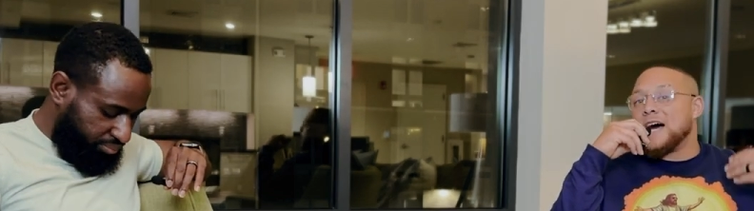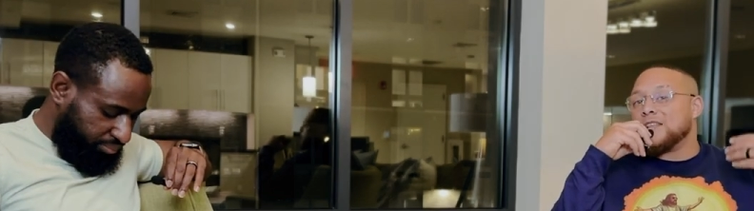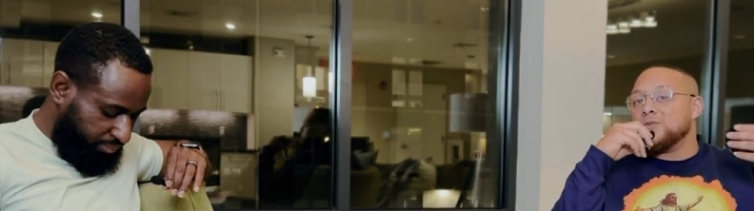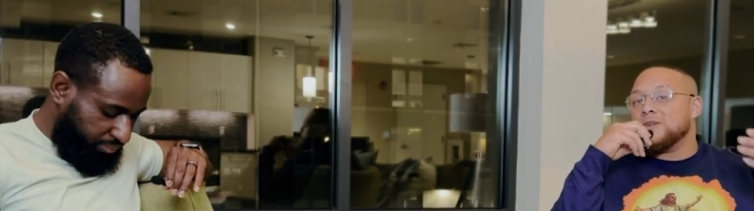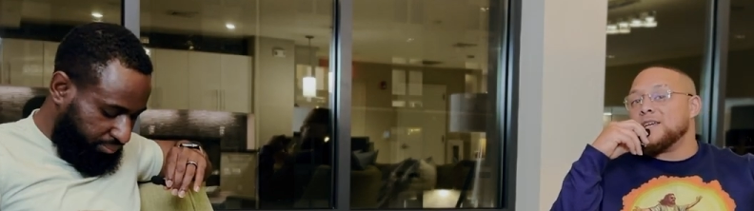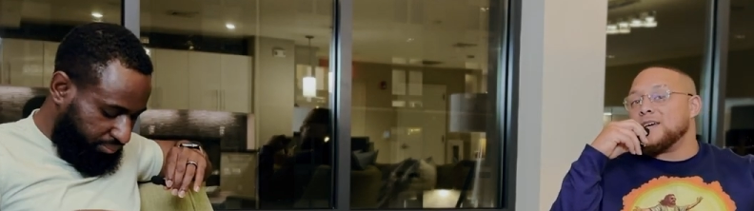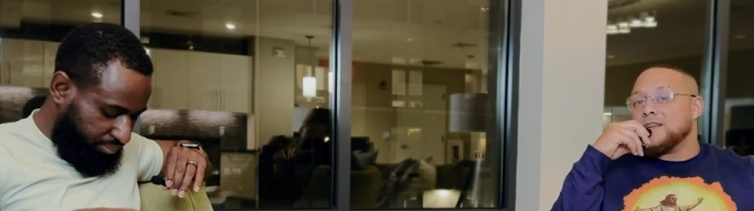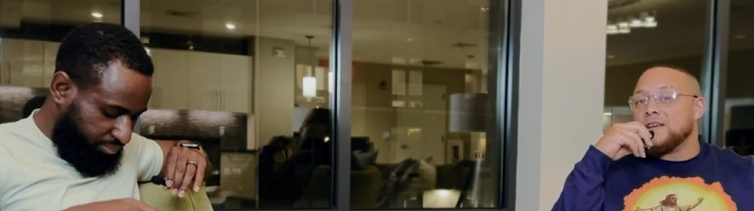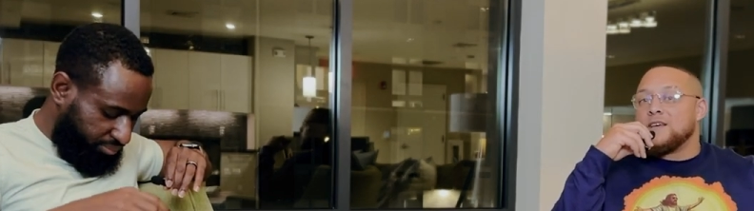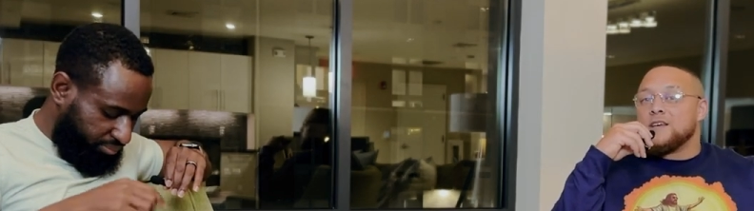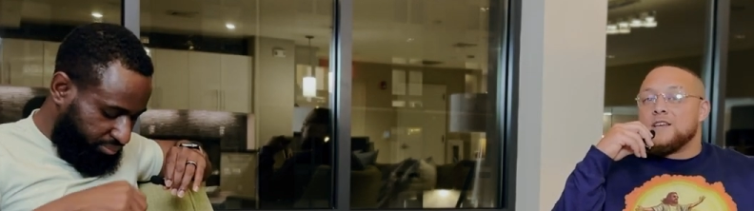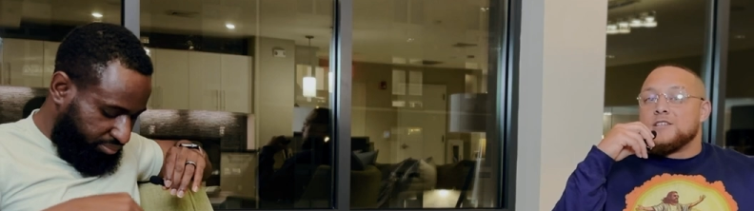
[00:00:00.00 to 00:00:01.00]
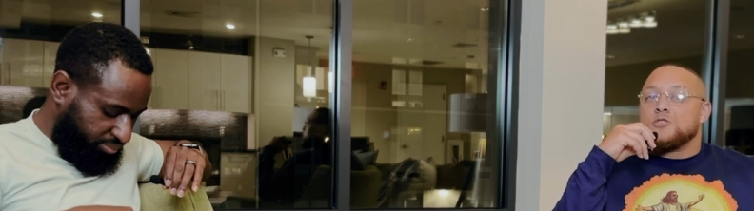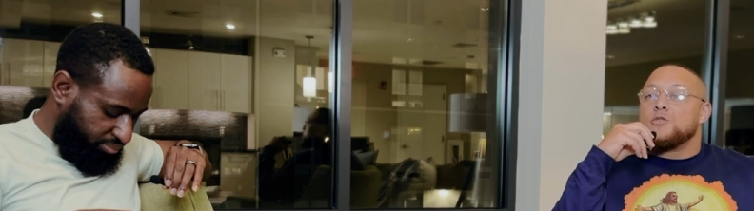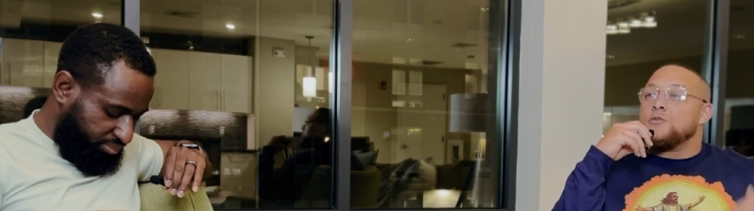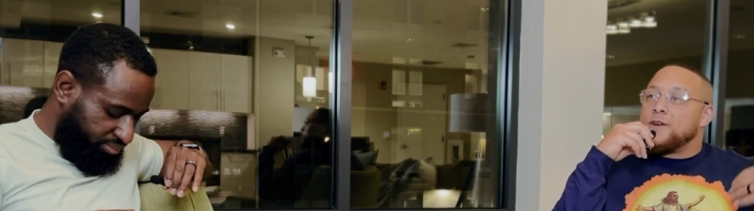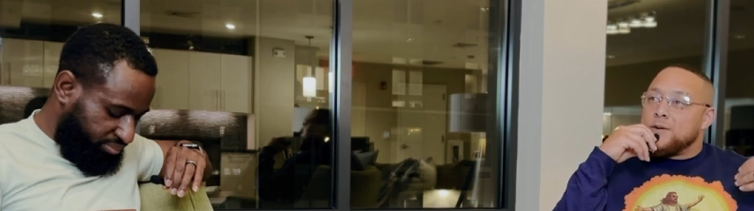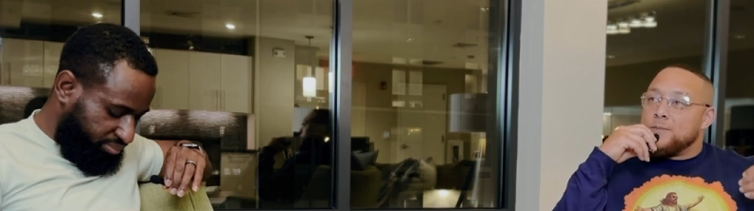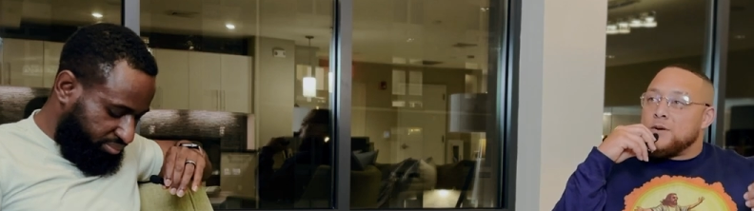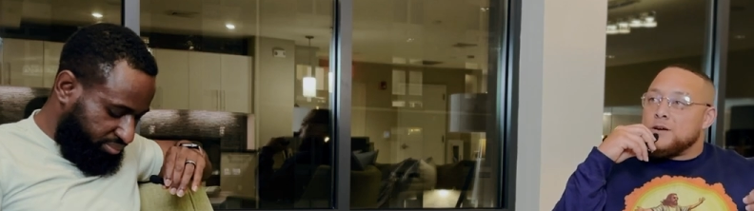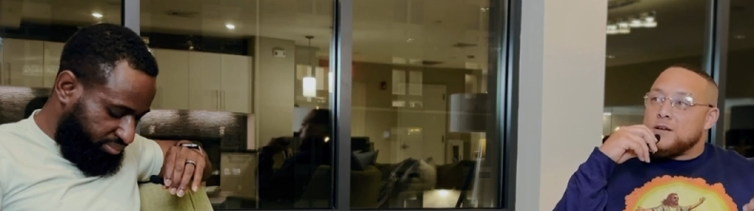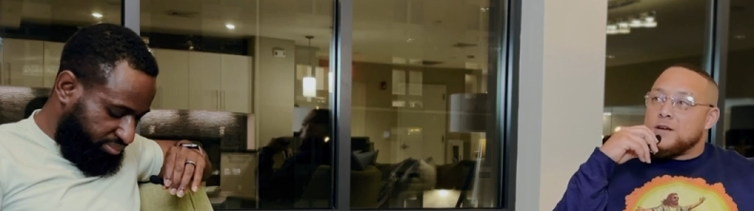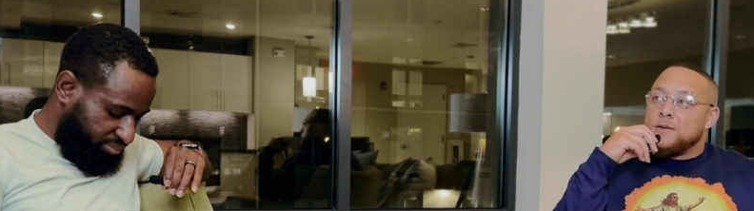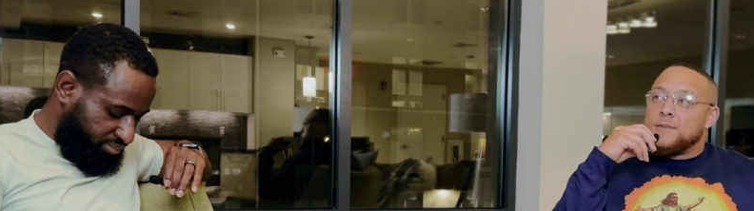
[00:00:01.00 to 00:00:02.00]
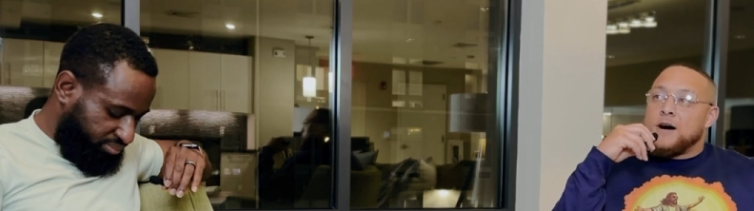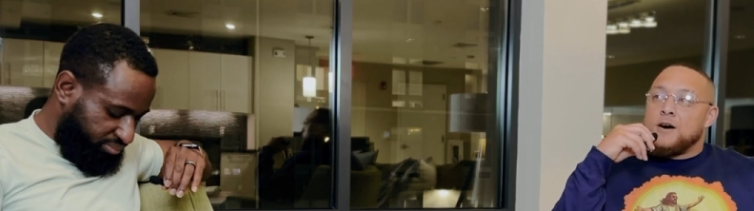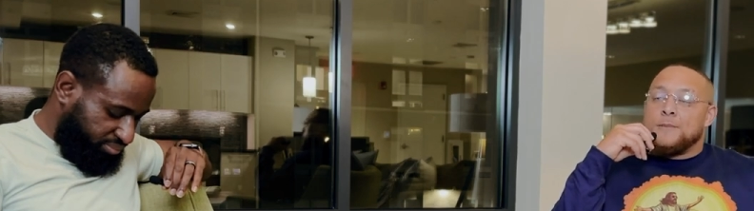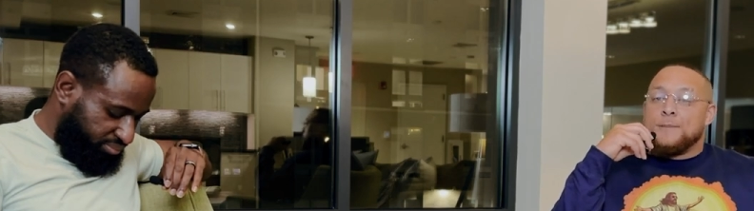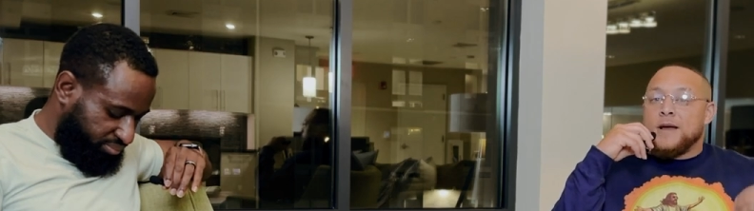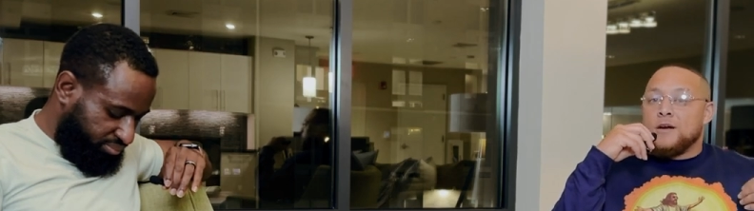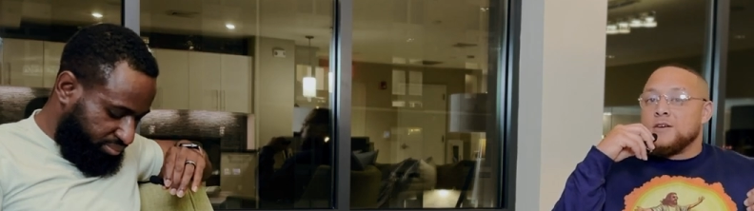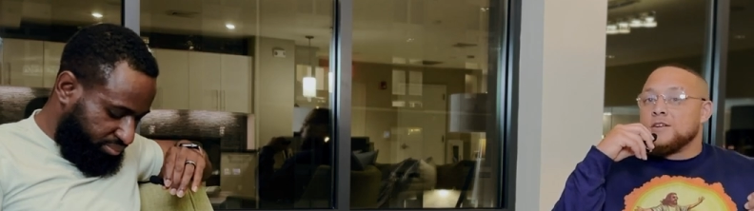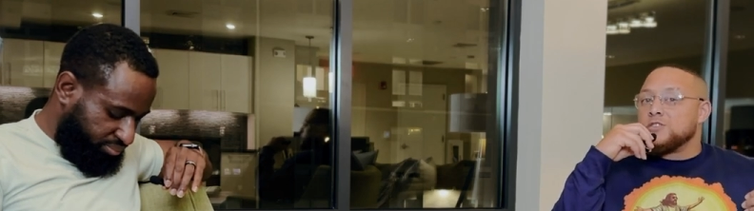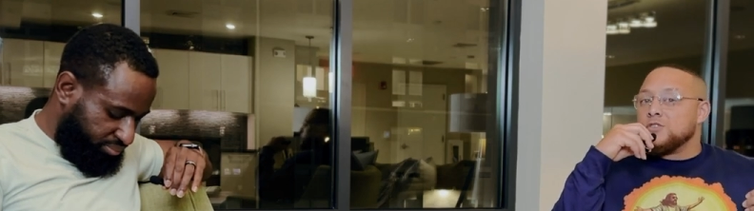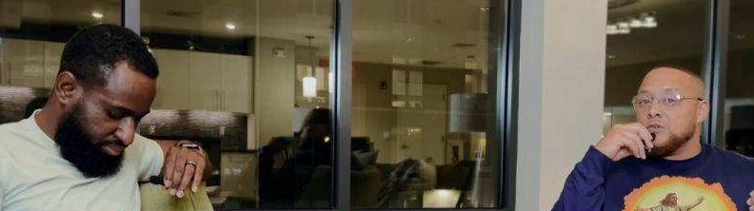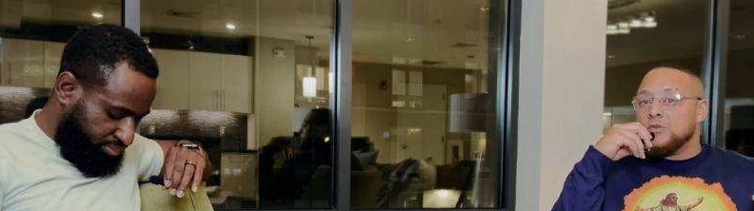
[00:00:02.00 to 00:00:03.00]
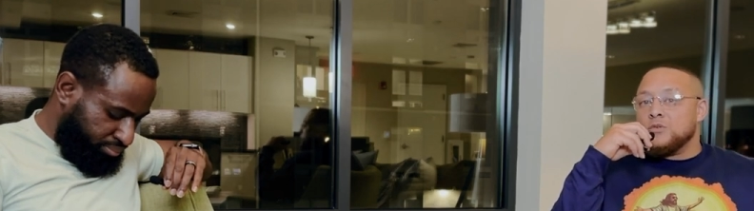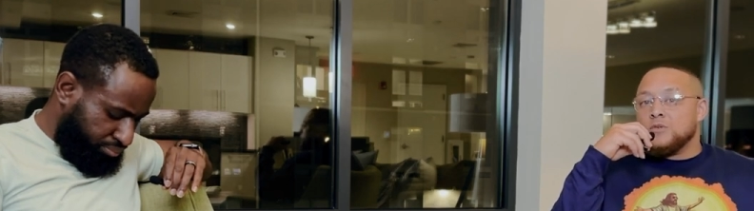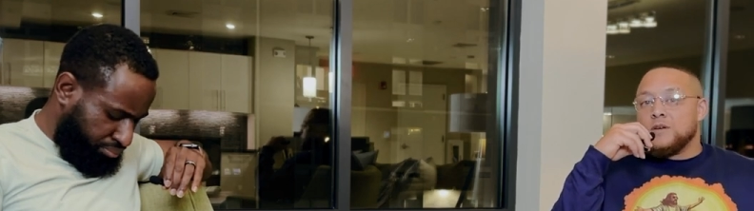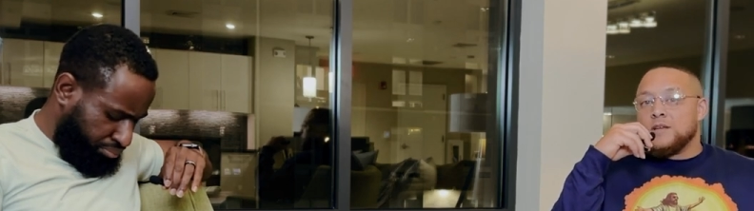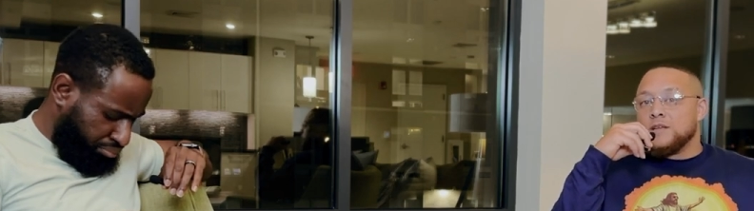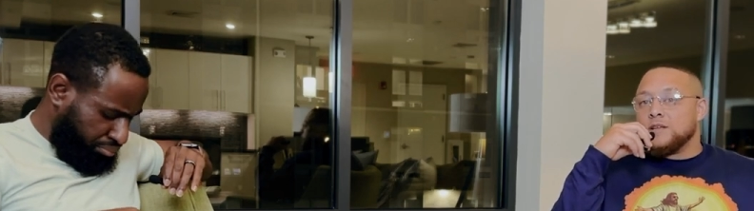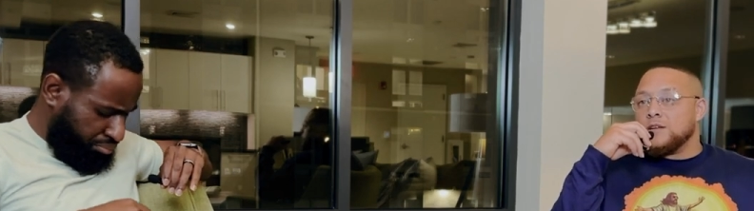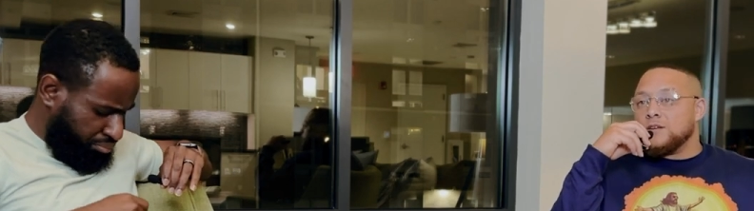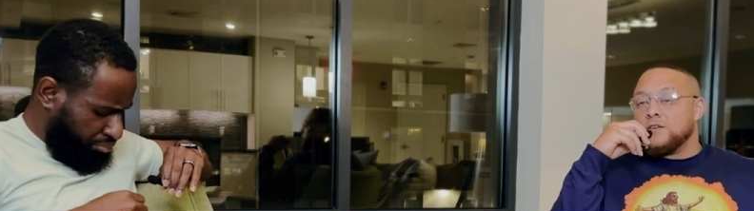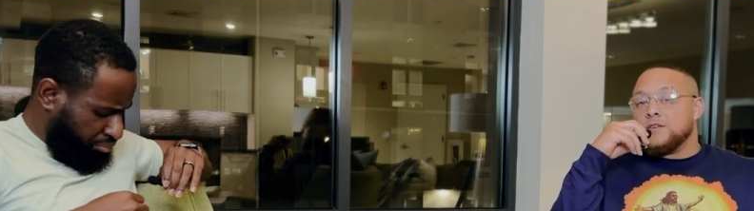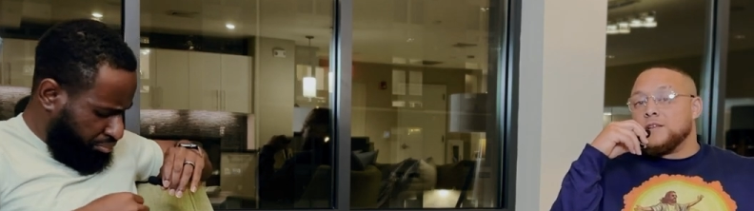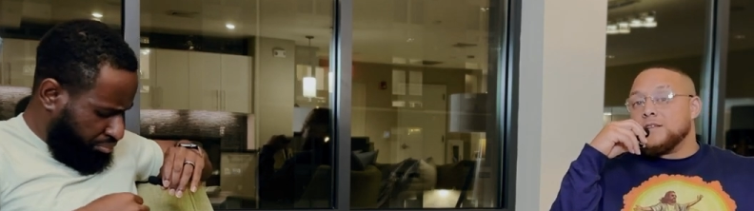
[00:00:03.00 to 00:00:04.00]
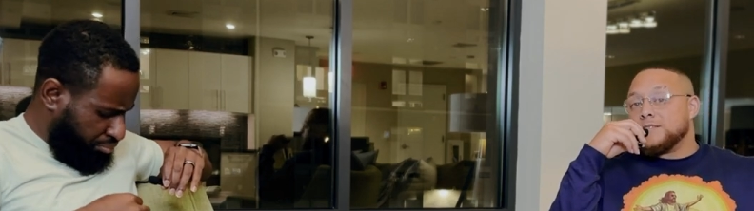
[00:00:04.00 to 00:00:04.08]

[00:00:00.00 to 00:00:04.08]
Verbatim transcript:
Speaker 1: God, do it again. So you read a book about a marriage who er,